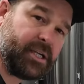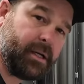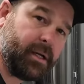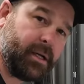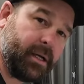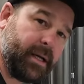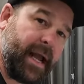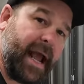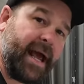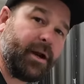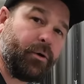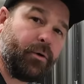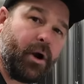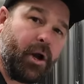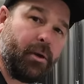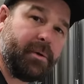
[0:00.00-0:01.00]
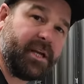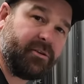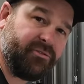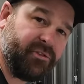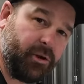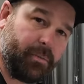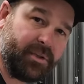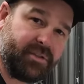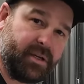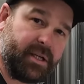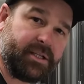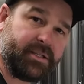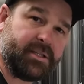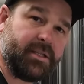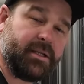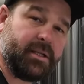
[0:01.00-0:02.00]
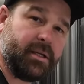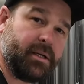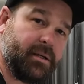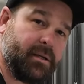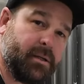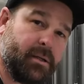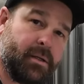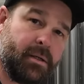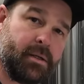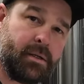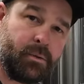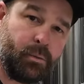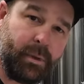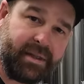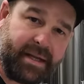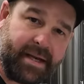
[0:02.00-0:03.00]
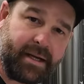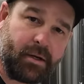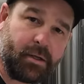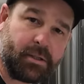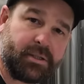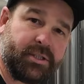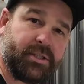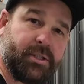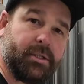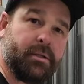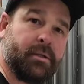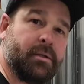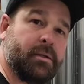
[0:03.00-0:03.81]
an anaerobic fermentation in there without oxygen.